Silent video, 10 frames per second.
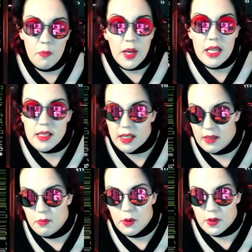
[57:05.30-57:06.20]

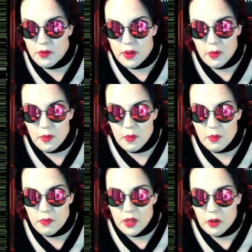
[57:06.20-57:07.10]
Amazing. Both of
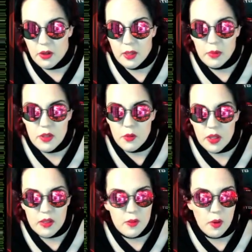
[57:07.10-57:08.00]
them incredibly
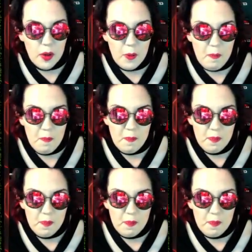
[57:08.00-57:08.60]
sweet and smart.